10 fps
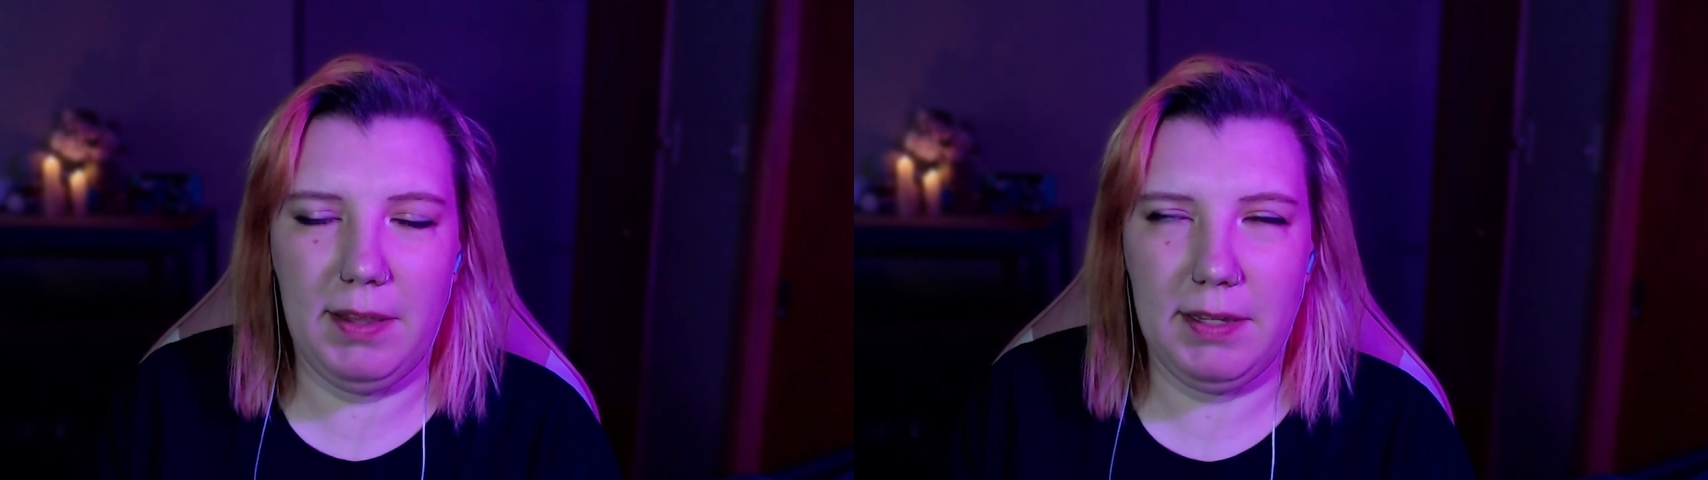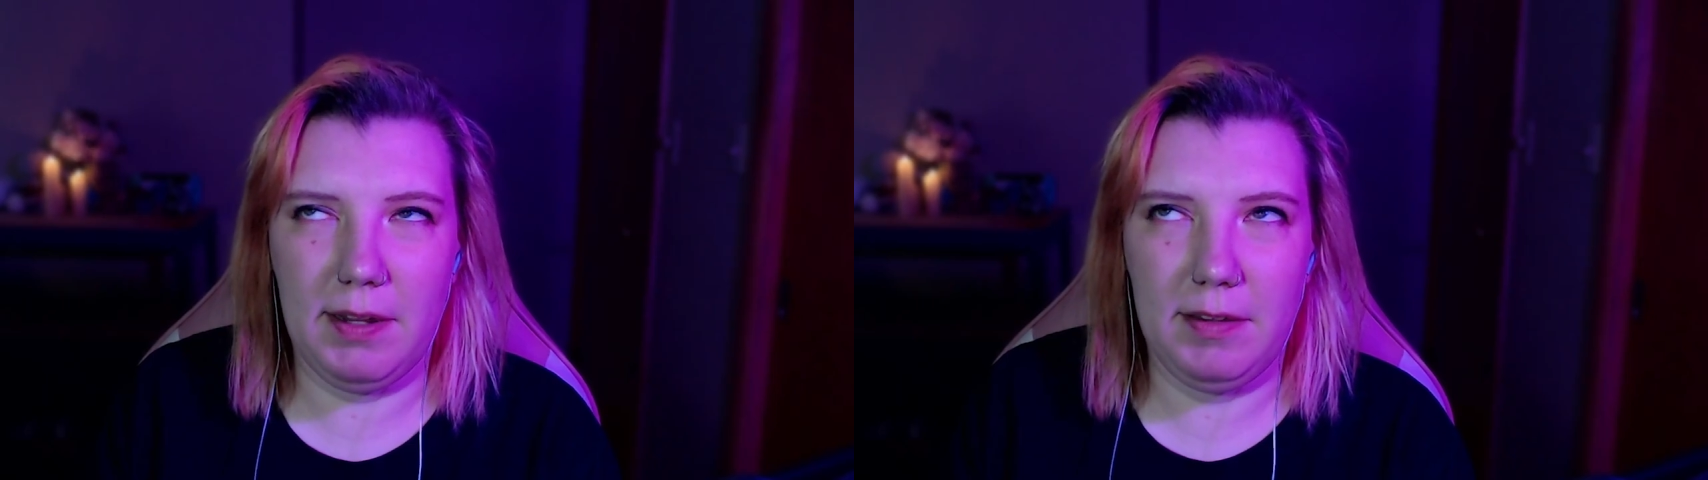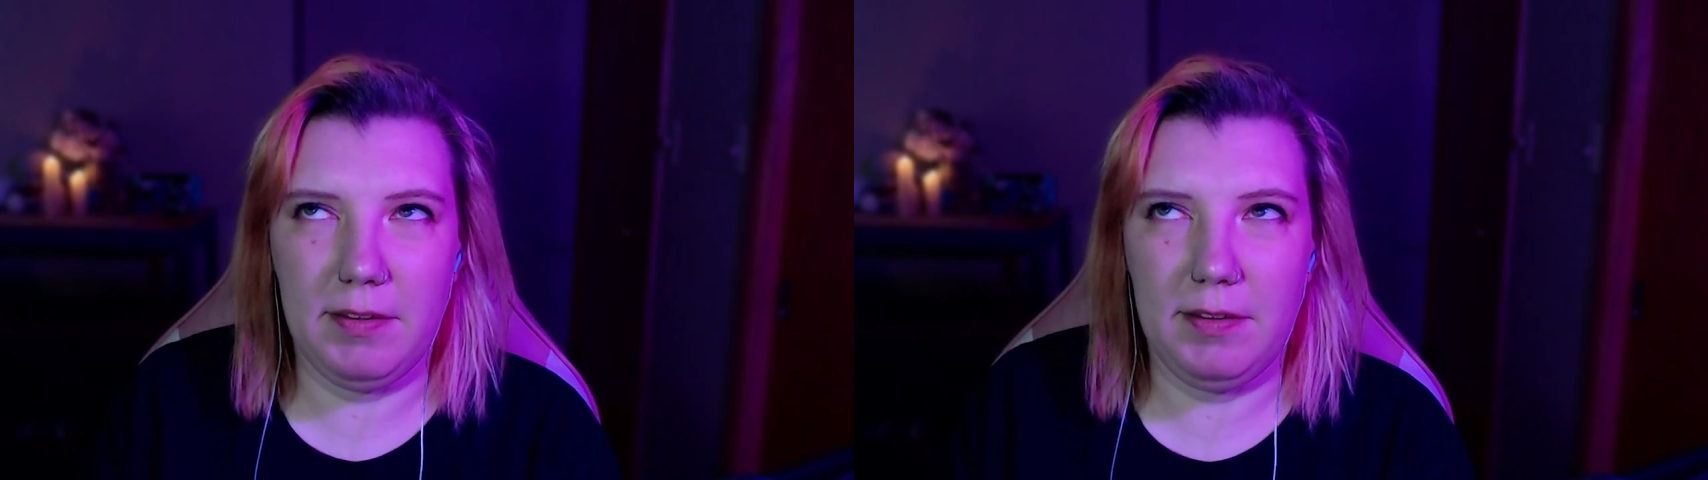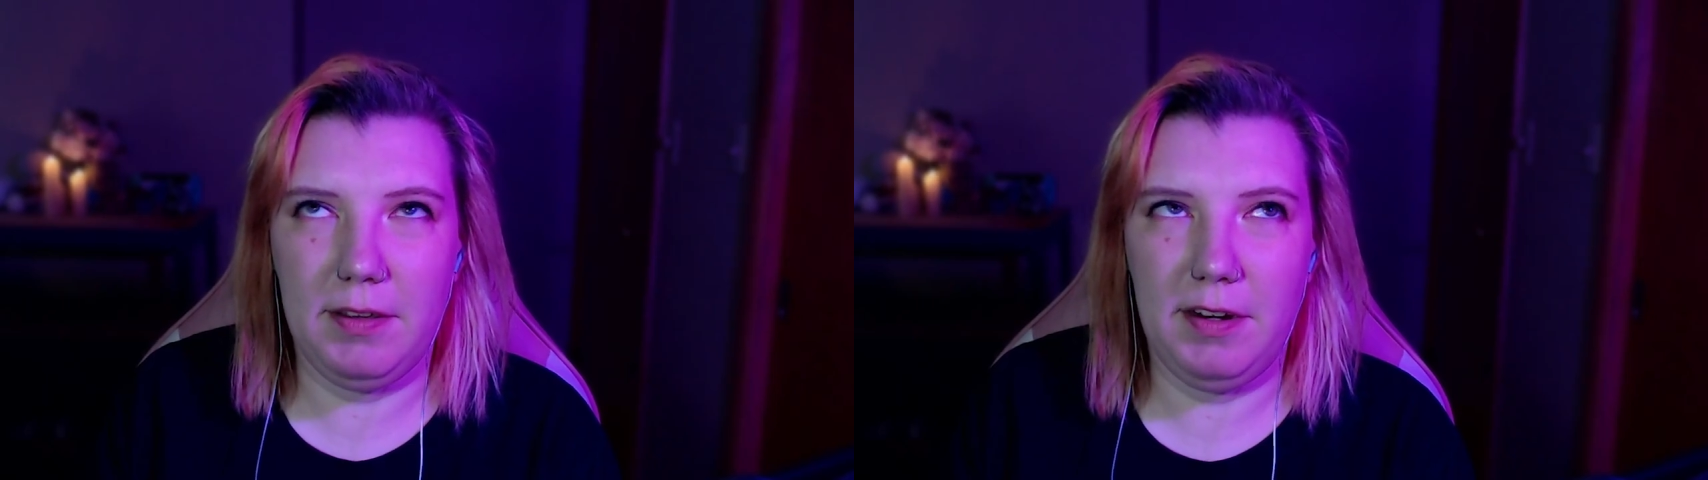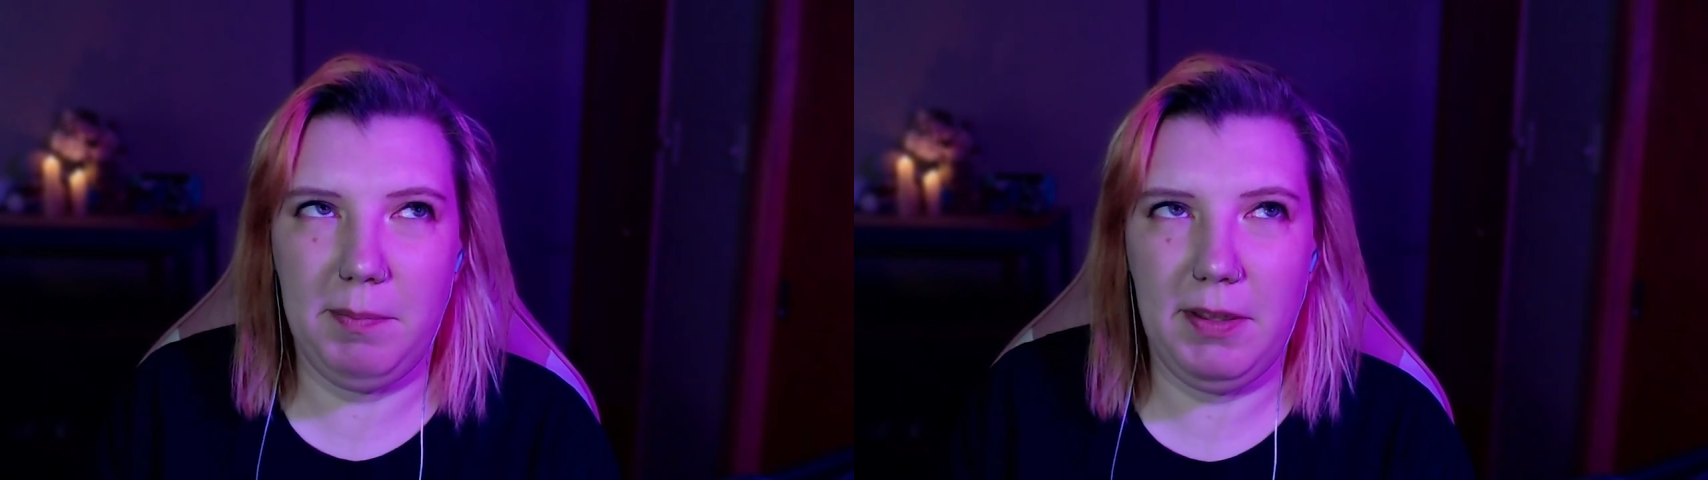Like, that's
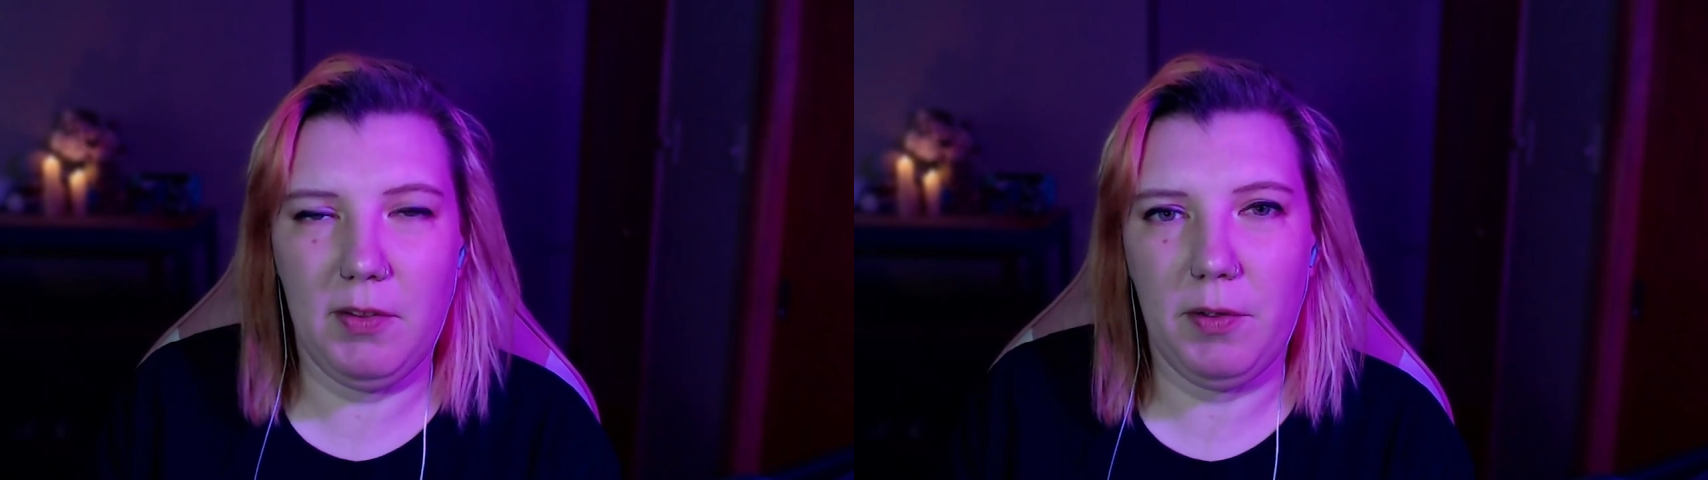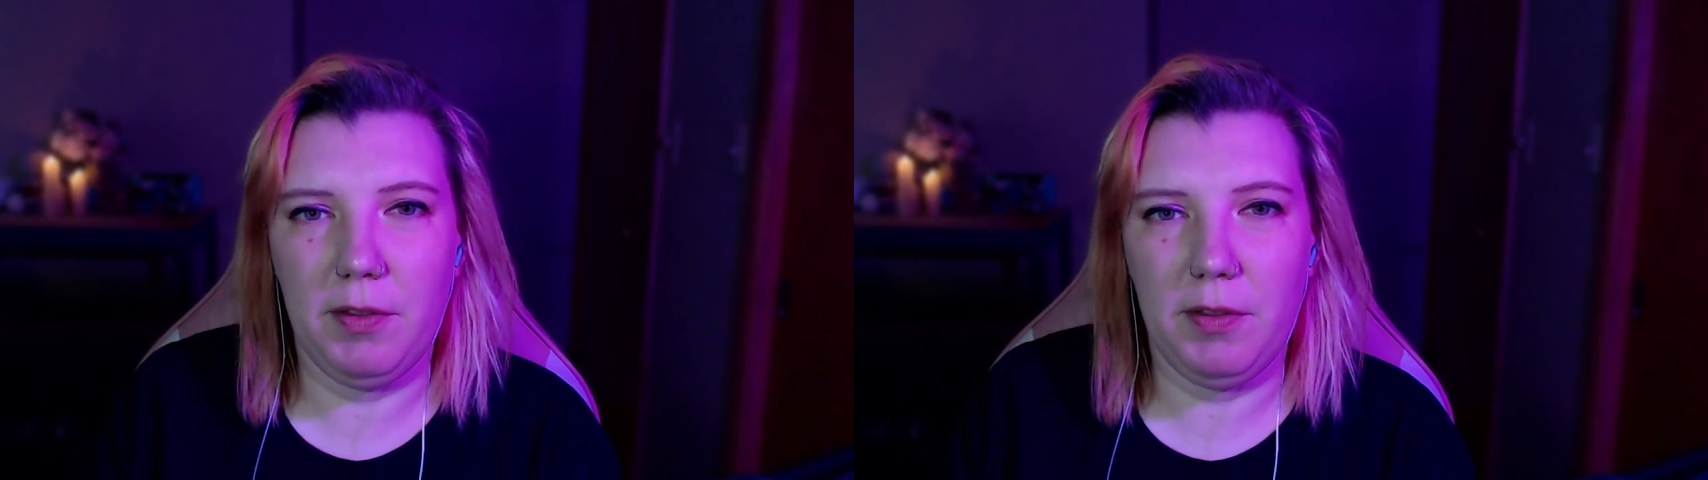gonna be the whole